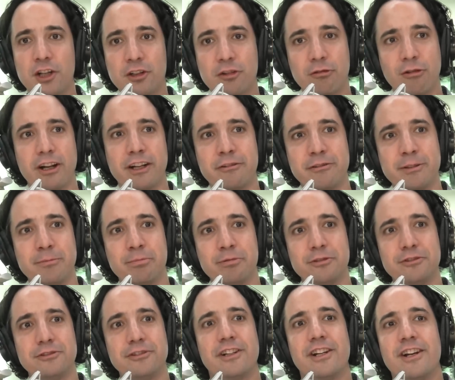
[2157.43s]
Gregory
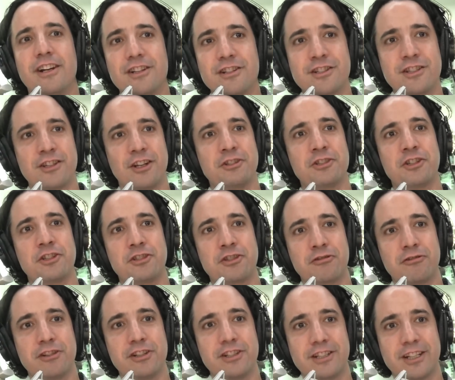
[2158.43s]
Brew is such a
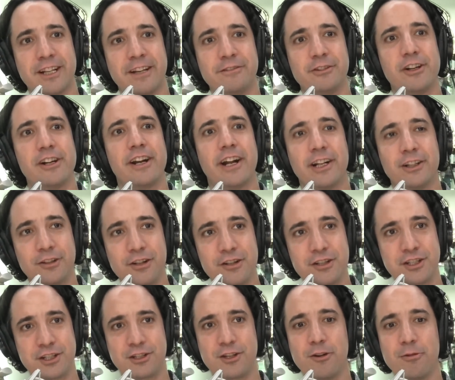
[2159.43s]
treat to have you on. I
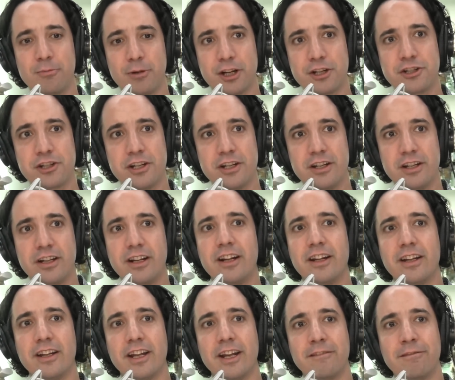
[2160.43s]
learned so much
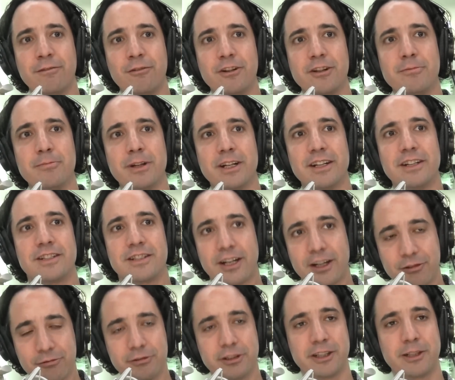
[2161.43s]
in that 40 minutes.
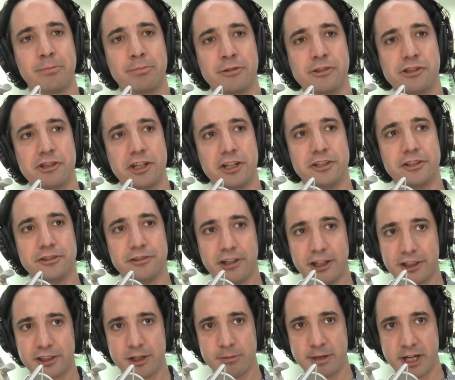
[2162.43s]
Uh, really appreciate you
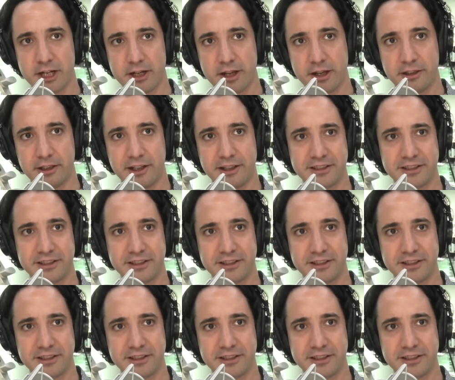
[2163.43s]
uh, coming on Odd